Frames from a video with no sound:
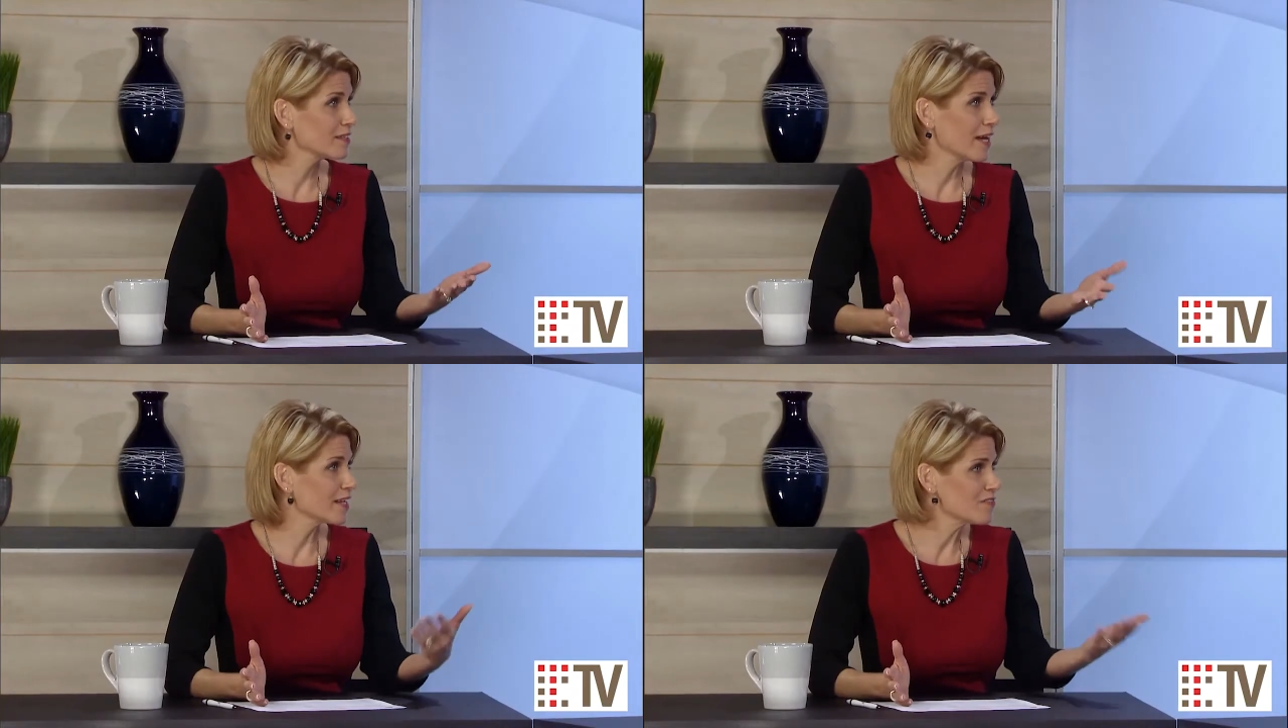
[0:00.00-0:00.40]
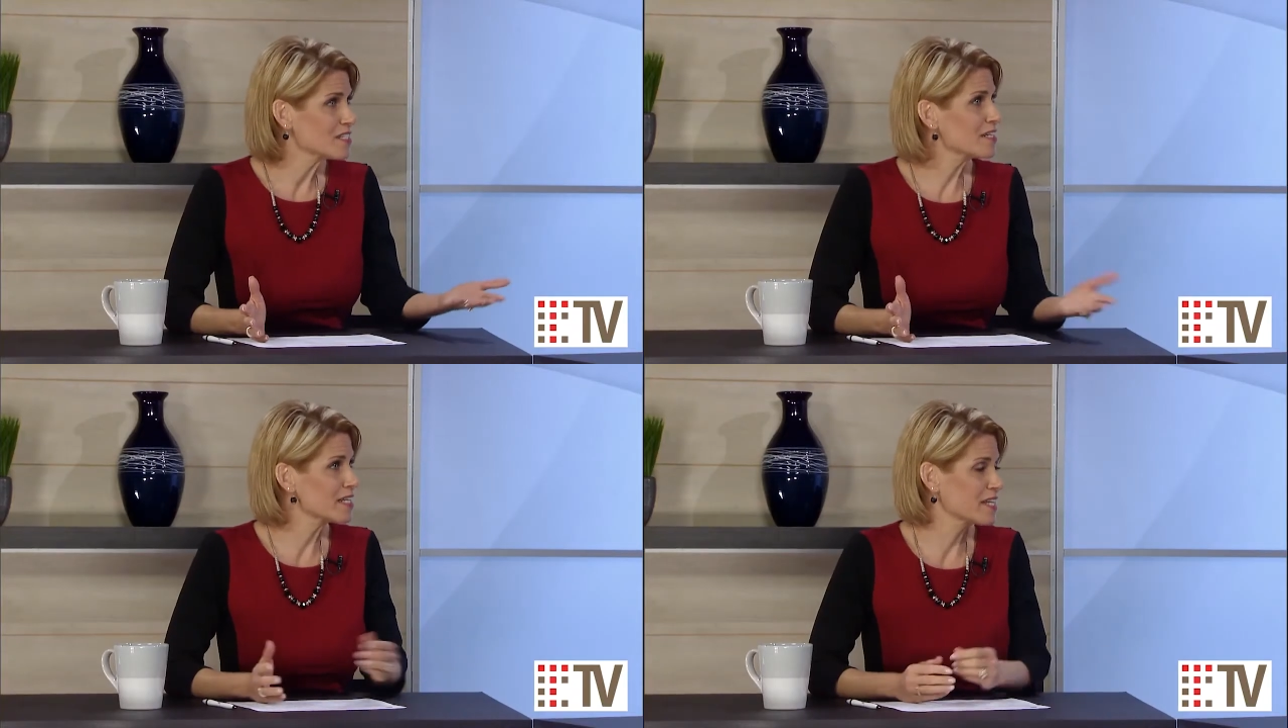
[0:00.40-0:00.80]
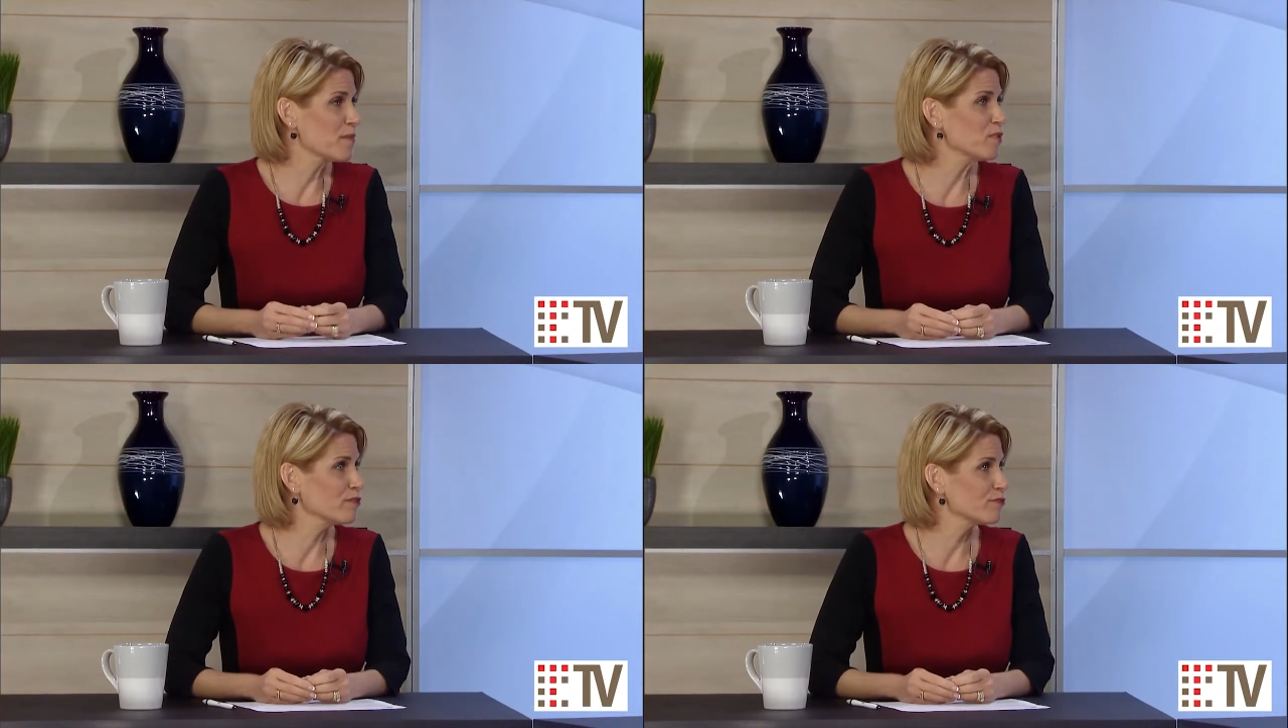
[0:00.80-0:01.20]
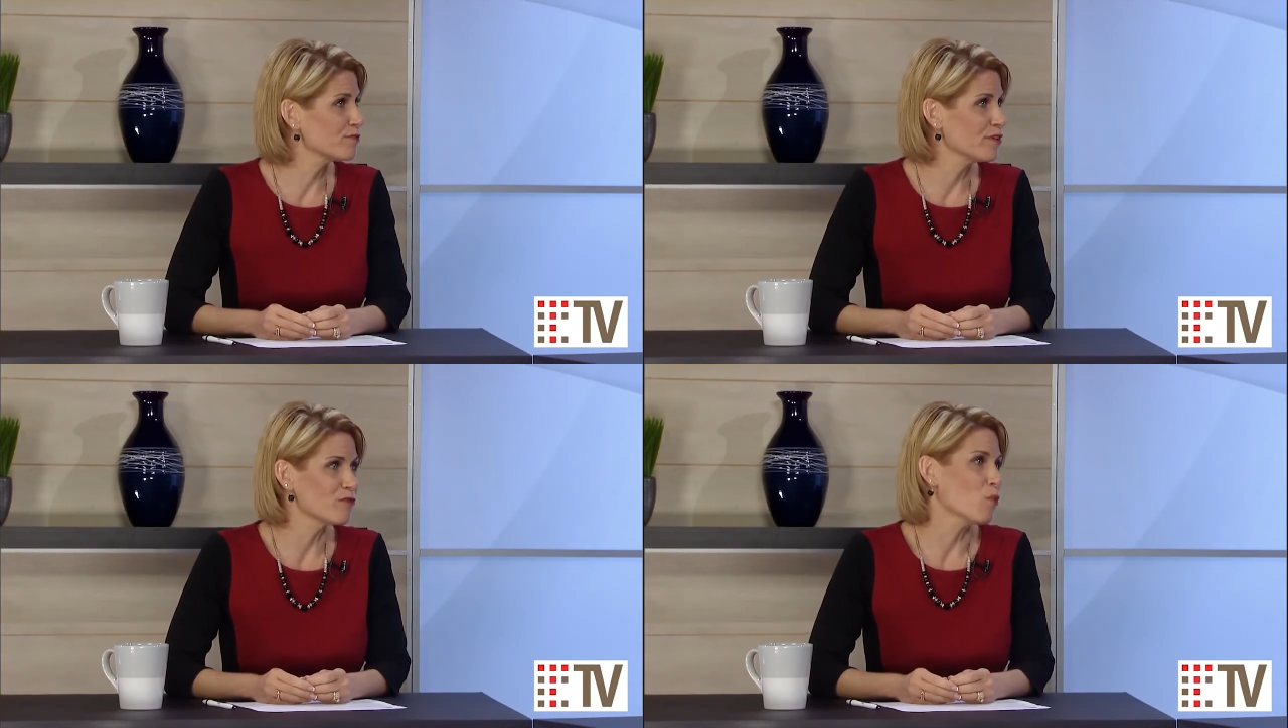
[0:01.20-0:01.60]
Yeah, give us an example of,
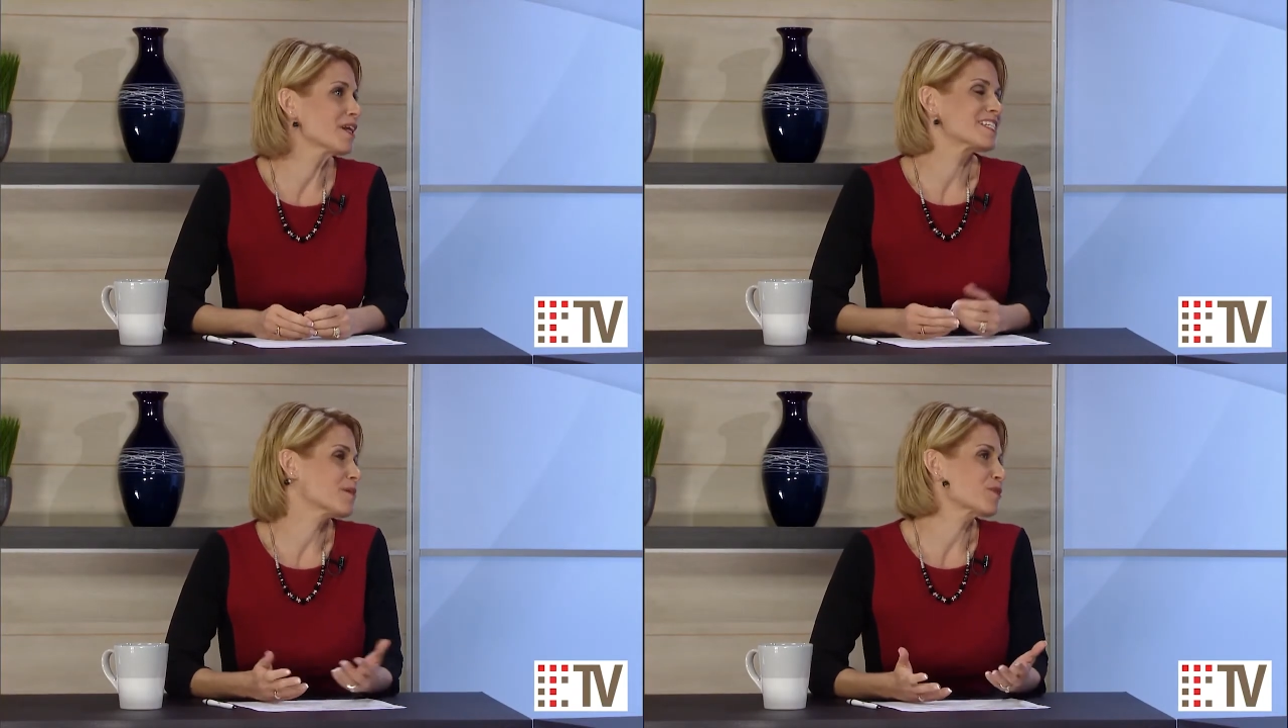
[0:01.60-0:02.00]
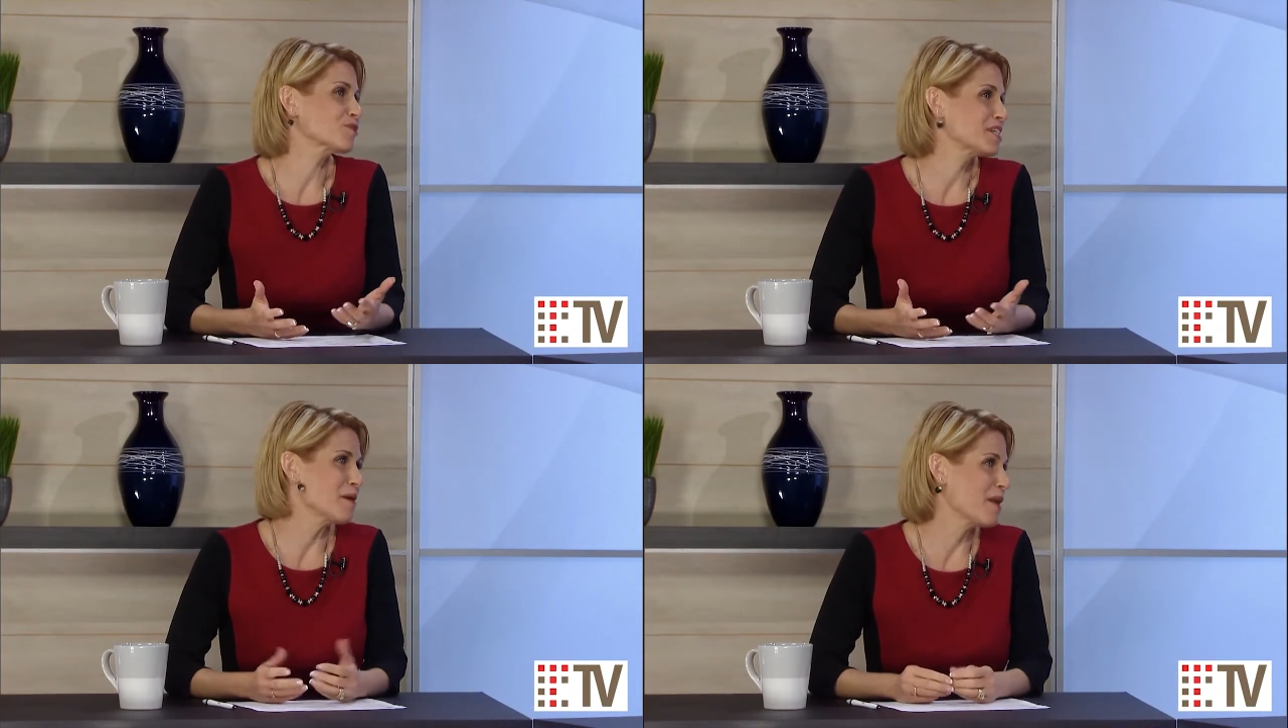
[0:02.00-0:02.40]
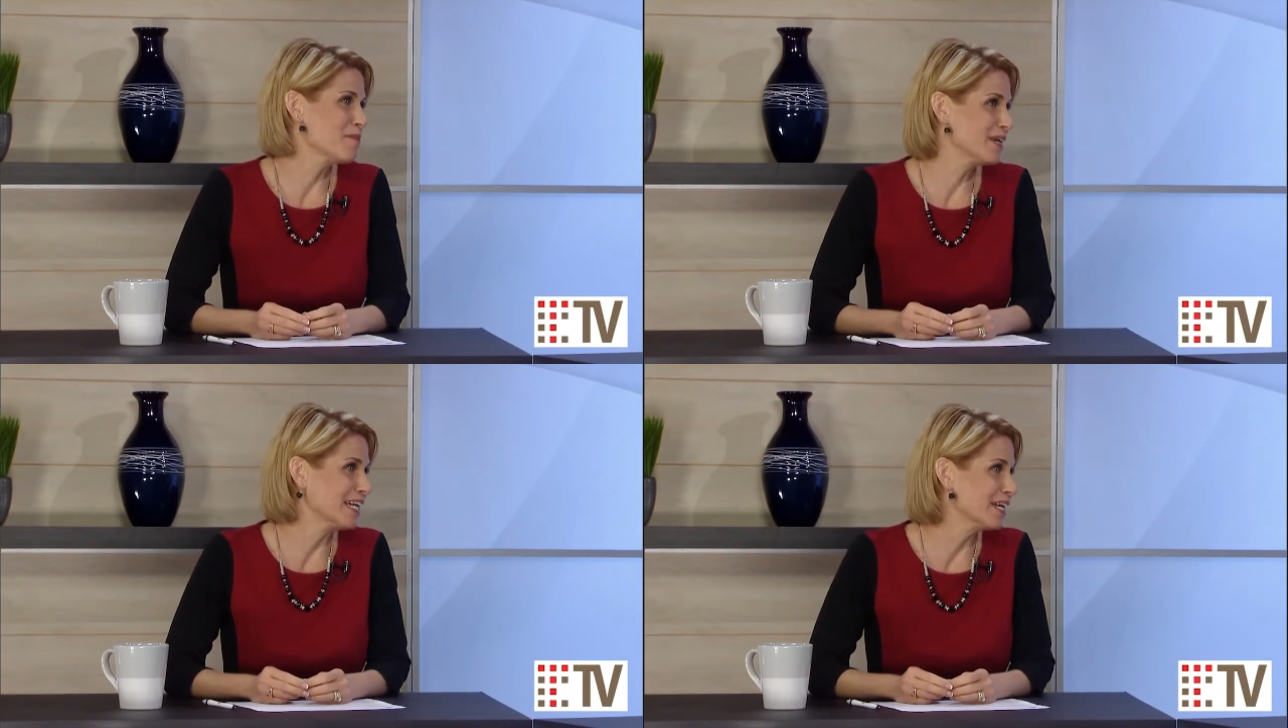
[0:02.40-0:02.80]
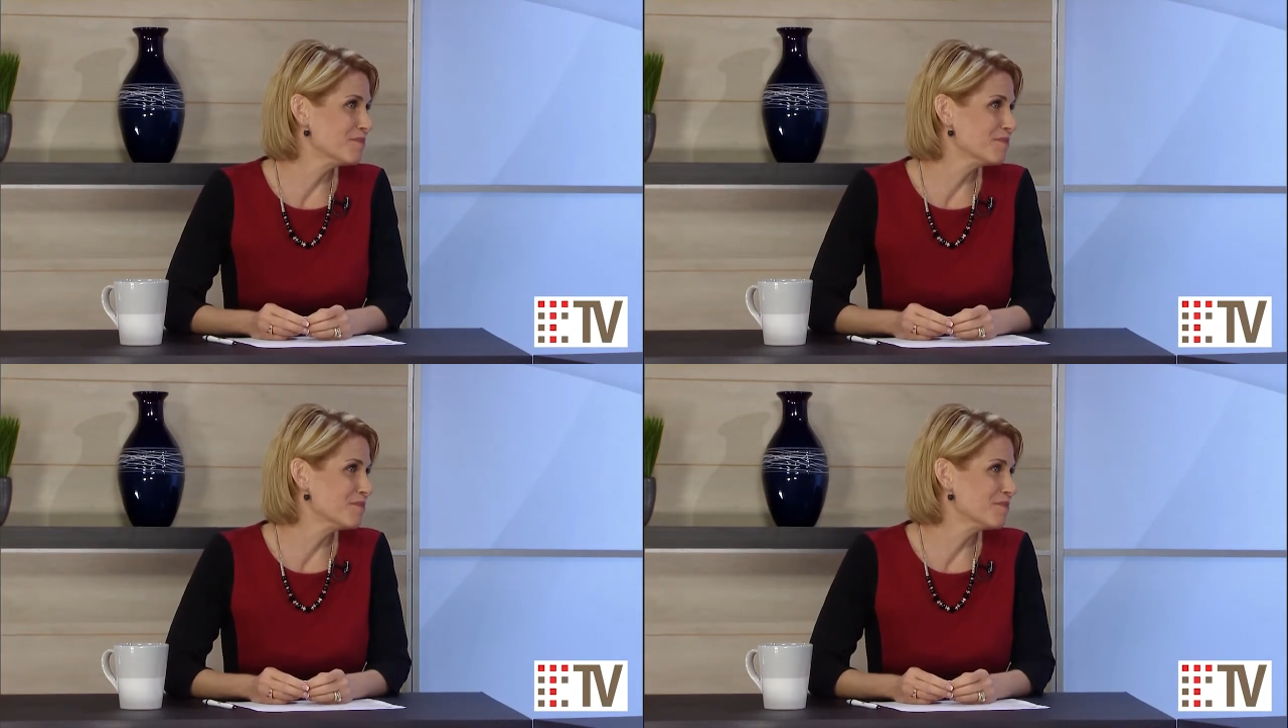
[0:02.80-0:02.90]
of what a typical day might be.